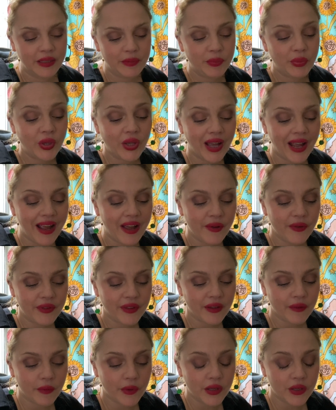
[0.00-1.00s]
put out
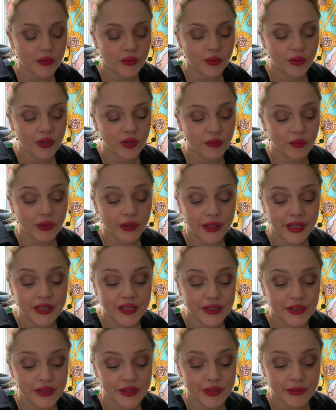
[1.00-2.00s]
there when you were in a
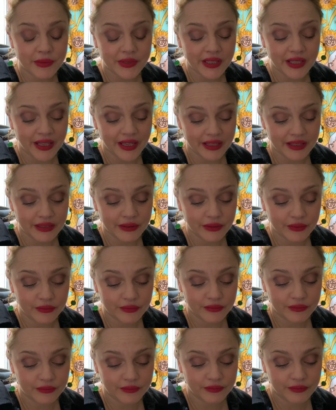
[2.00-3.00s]
relationship together
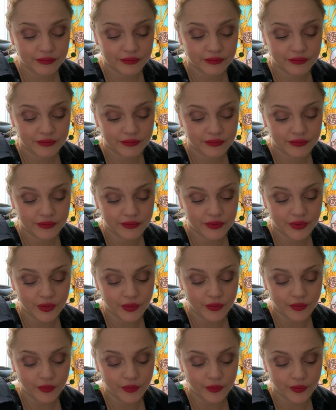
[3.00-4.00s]

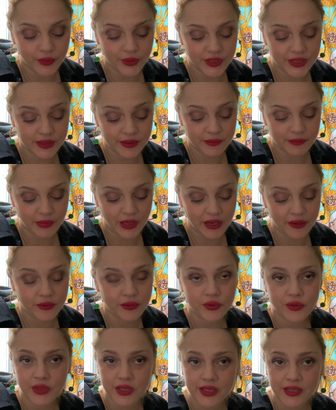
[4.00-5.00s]
was
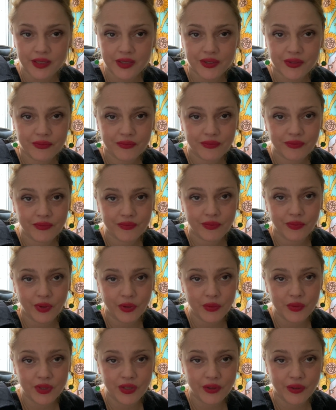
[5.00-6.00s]
boundaries. There
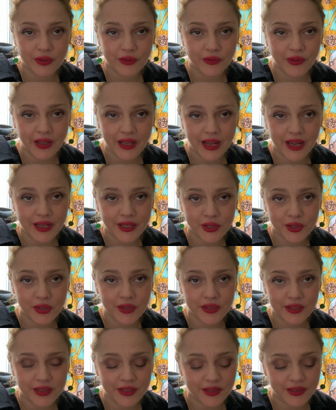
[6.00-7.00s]
was a lot of
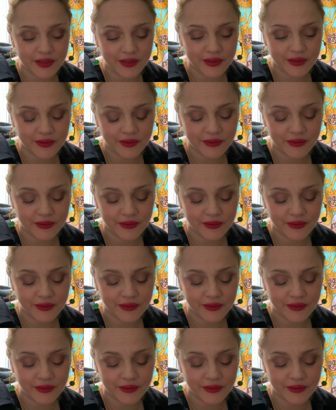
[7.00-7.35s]
anxious